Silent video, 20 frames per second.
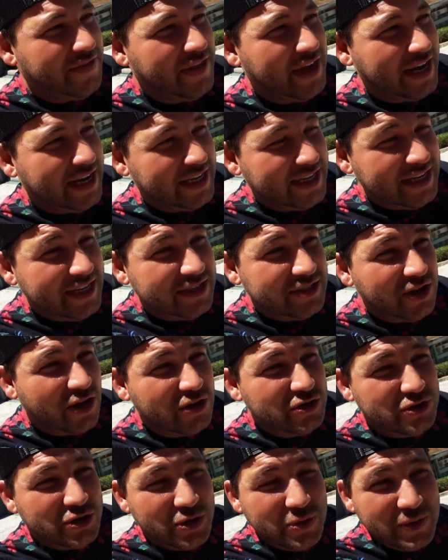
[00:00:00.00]
that it is
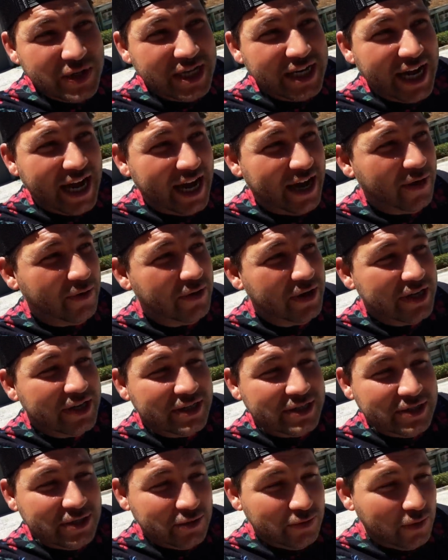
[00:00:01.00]
our duty now
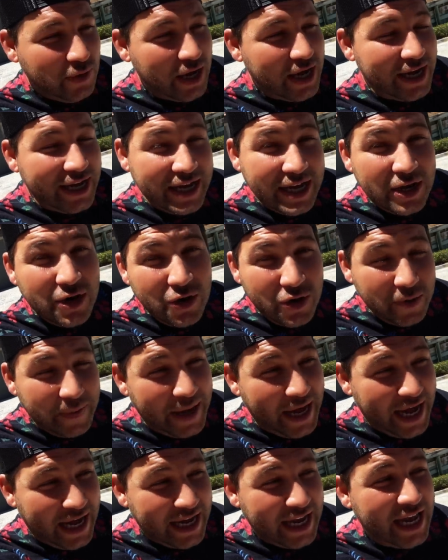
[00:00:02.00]
to get her
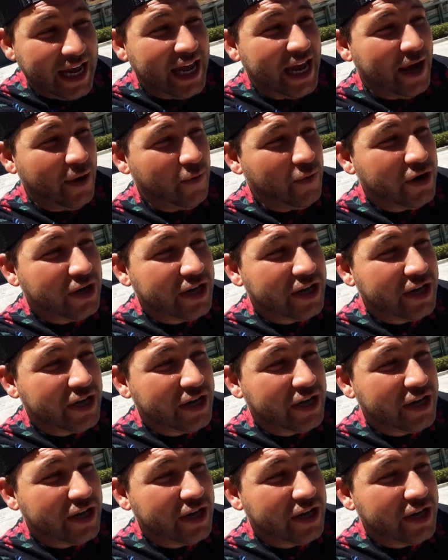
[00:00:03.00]
back and